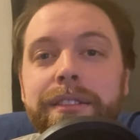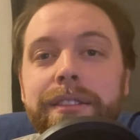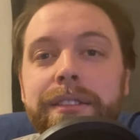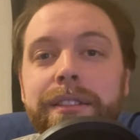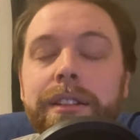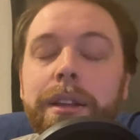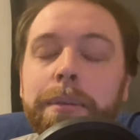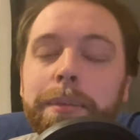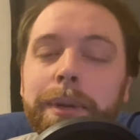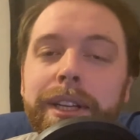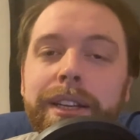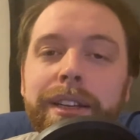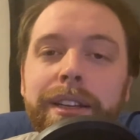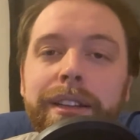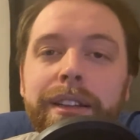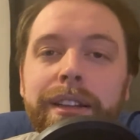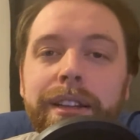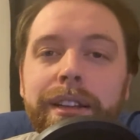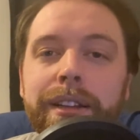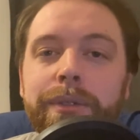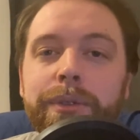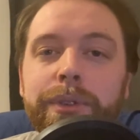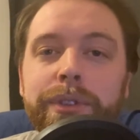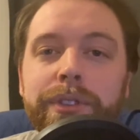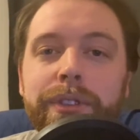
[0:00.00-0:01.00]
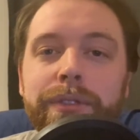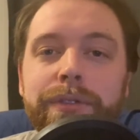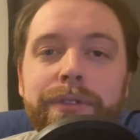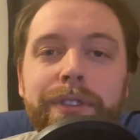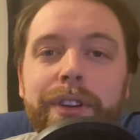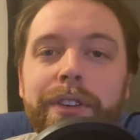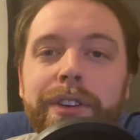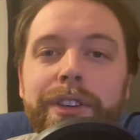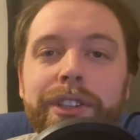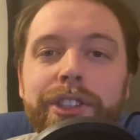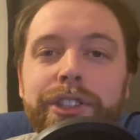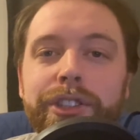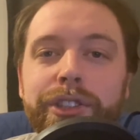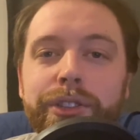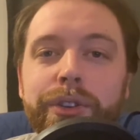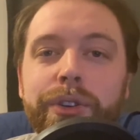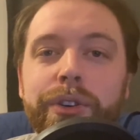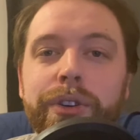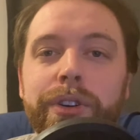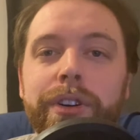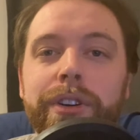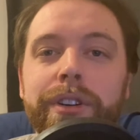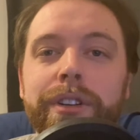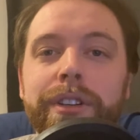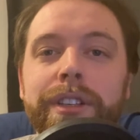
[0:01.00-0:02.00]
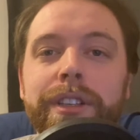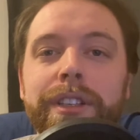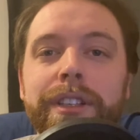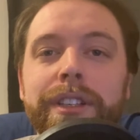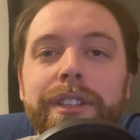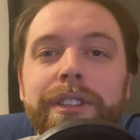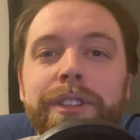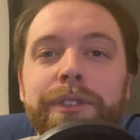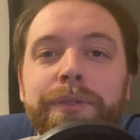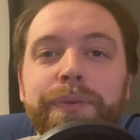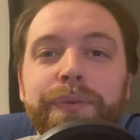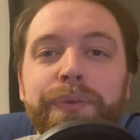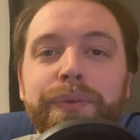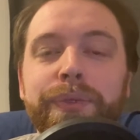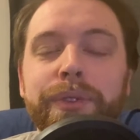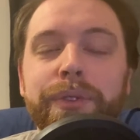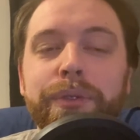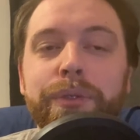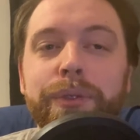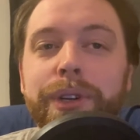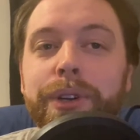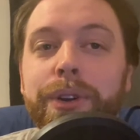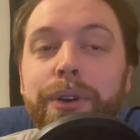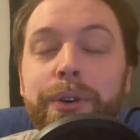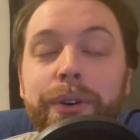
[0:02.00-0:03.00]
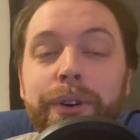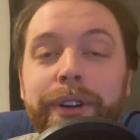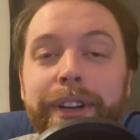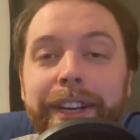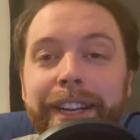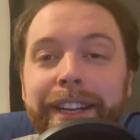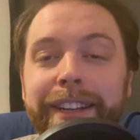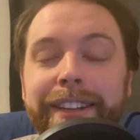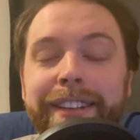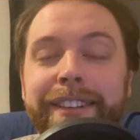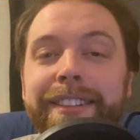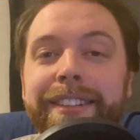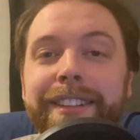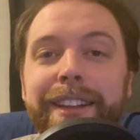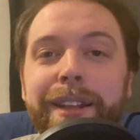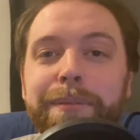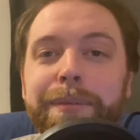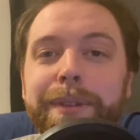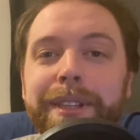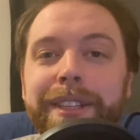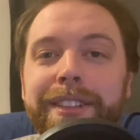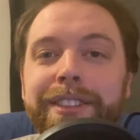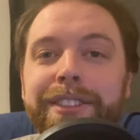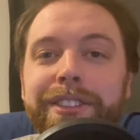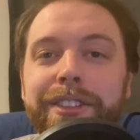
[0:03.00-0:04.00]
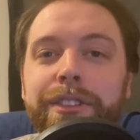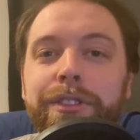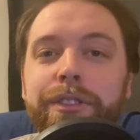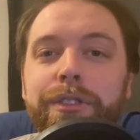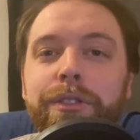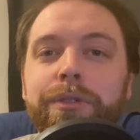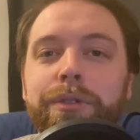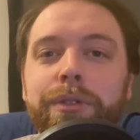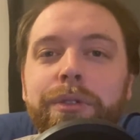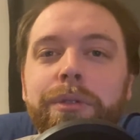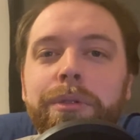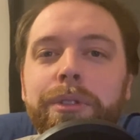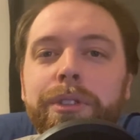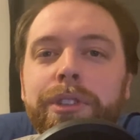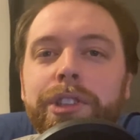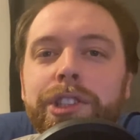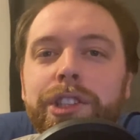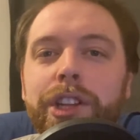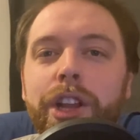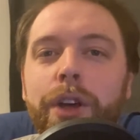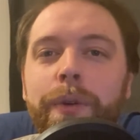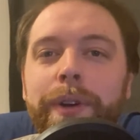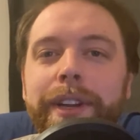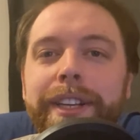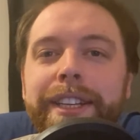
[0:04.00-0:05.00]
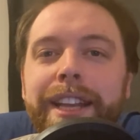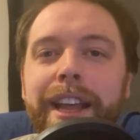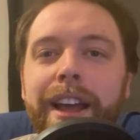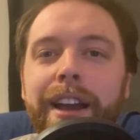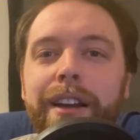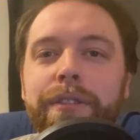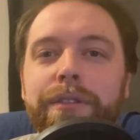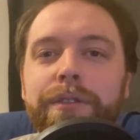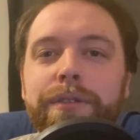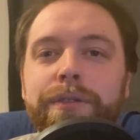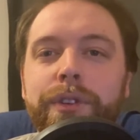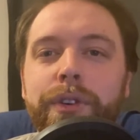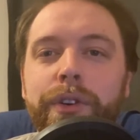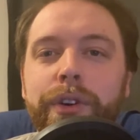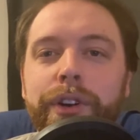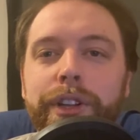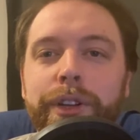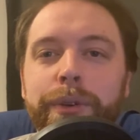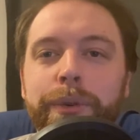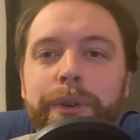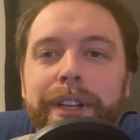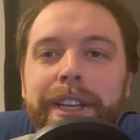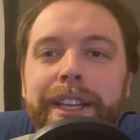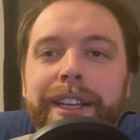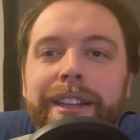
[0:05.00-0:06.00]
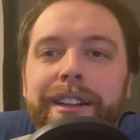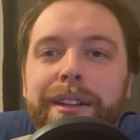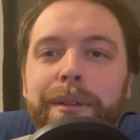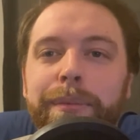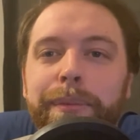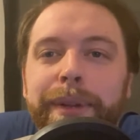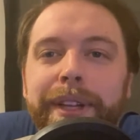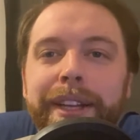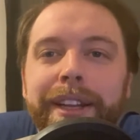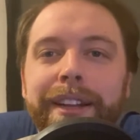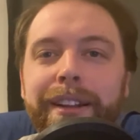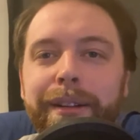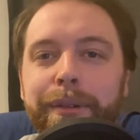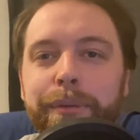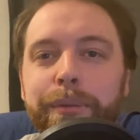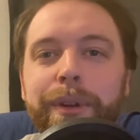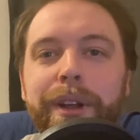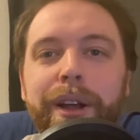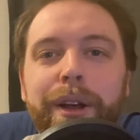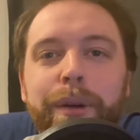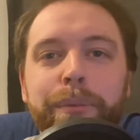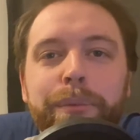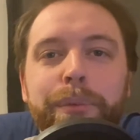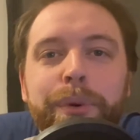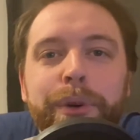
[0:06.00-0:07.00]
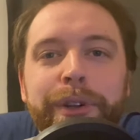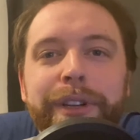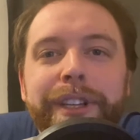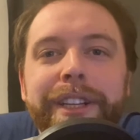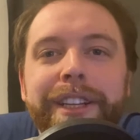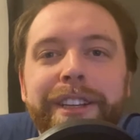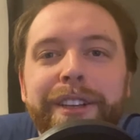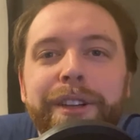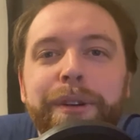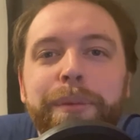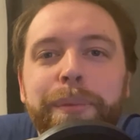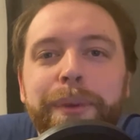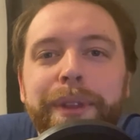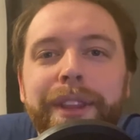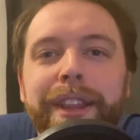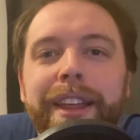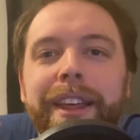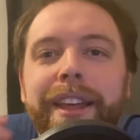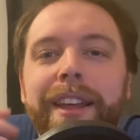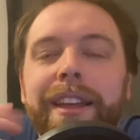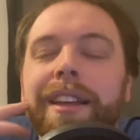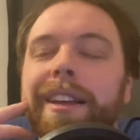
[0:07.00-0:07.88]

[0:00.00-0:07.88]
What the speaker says: I mean, it was a very short recording. Let me slow it down for you a little bit. I'll put it up there.